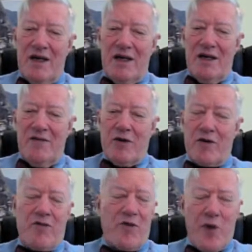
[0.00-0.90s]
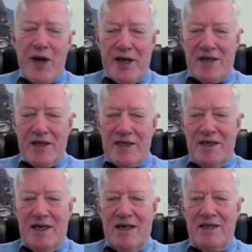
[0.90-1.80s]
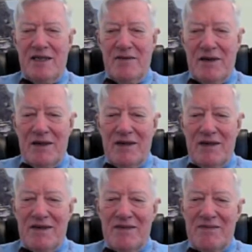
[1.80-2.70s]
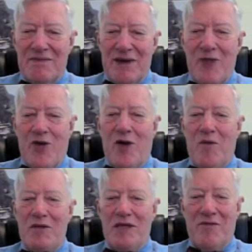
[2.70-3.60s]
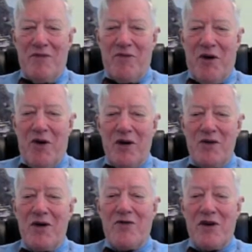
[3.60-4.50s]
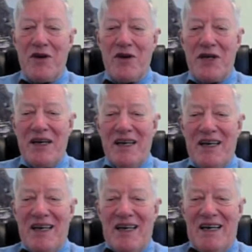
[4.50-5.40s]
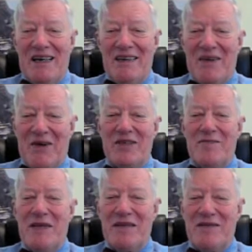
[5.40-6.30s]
for Floridians, and that and my thought was that the Florida University ought to